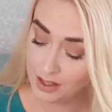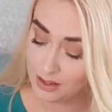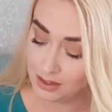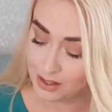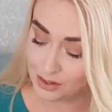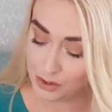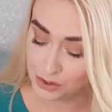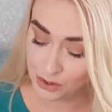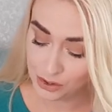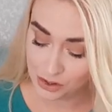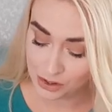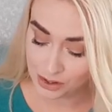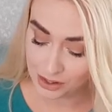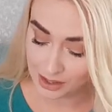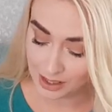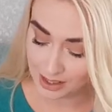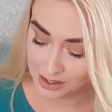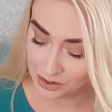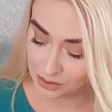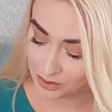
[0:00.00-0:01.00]
There's such a
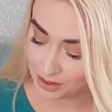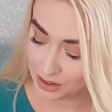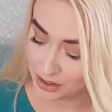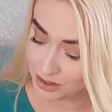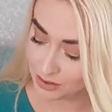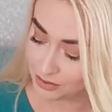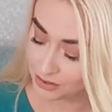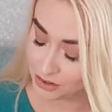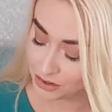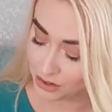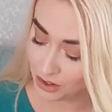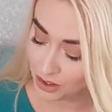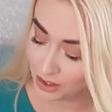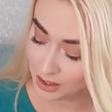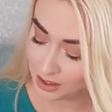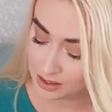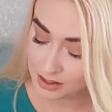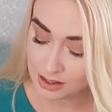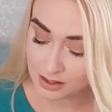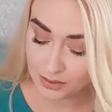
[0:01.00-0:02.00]
nice range of
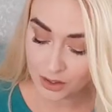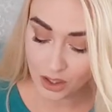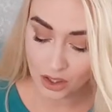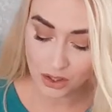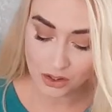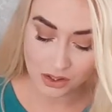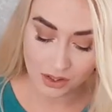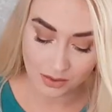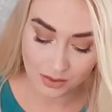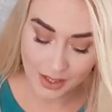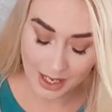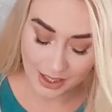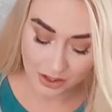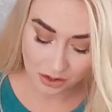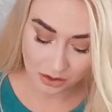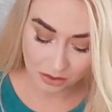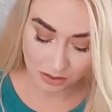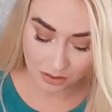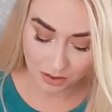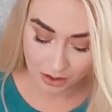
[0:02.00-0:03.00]
colours. They've got lots of
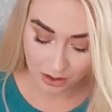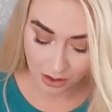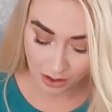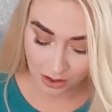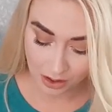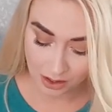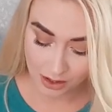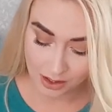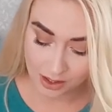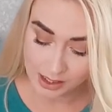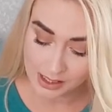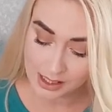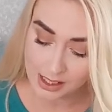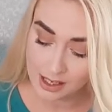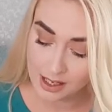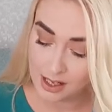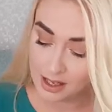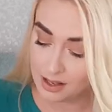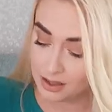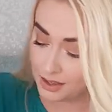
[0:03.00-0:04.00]
natural colours
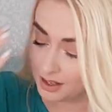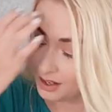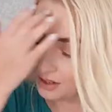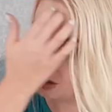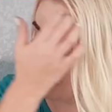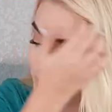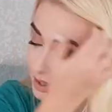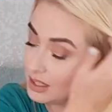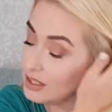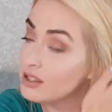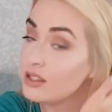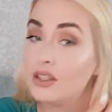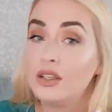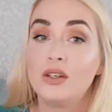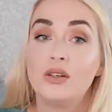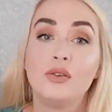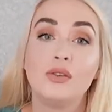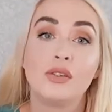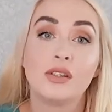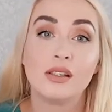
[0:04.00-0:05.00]
that are great to
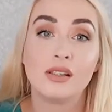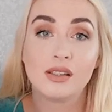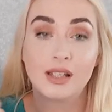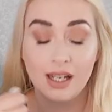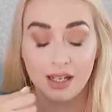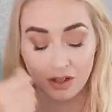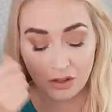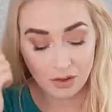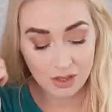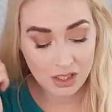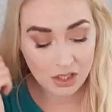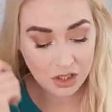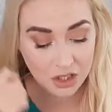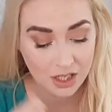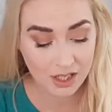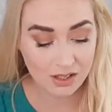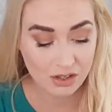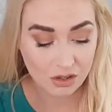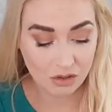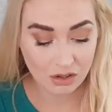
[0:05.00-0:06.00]
use as like crease
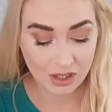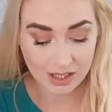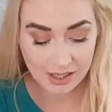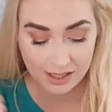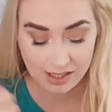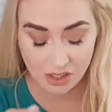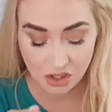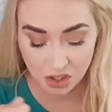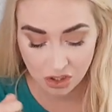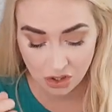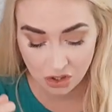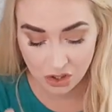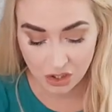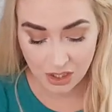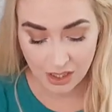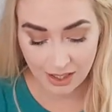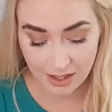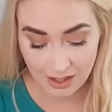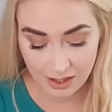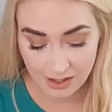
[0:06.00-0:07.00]
shades and transition
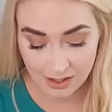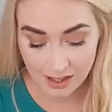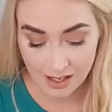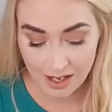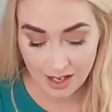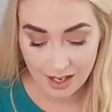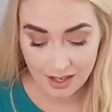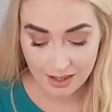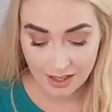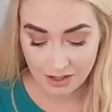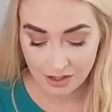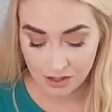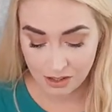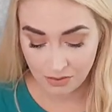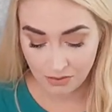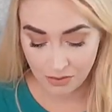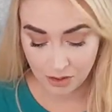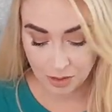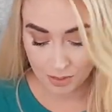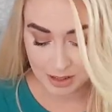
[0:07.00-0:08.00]
shades. Then there's a
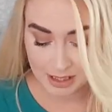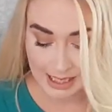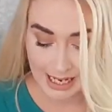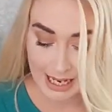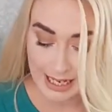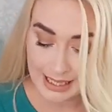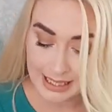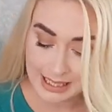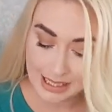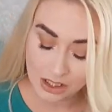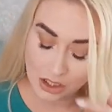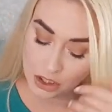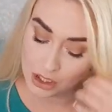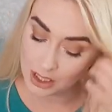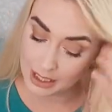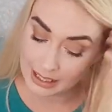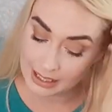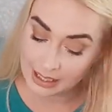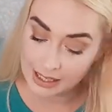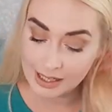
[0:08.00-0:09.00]
few metallic-y
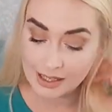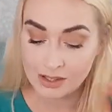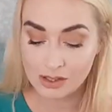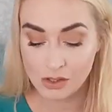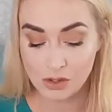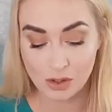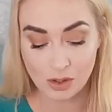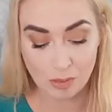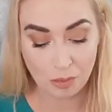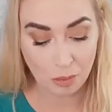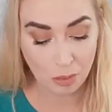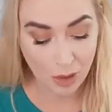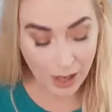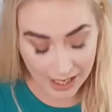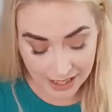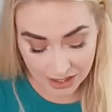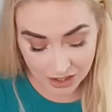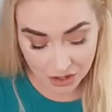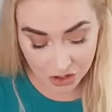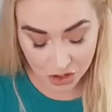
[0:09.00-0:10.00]
shades, some
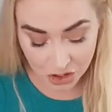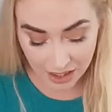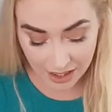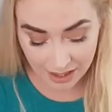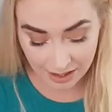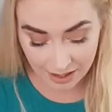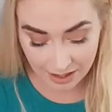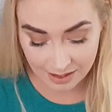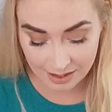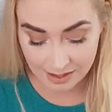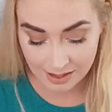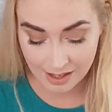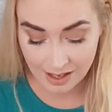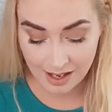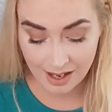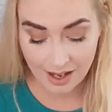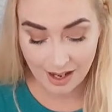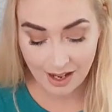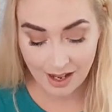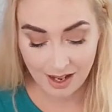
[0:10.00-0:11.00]
bright shades,
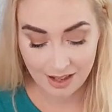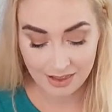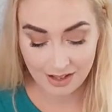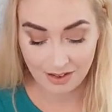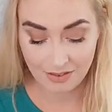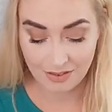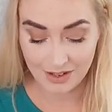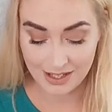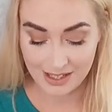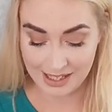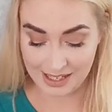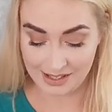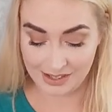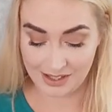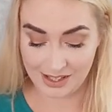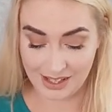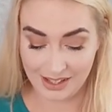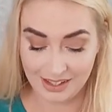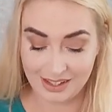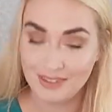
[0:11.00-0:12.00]
and they're
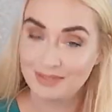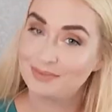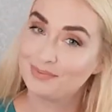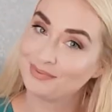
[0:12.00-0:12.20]
fantastic.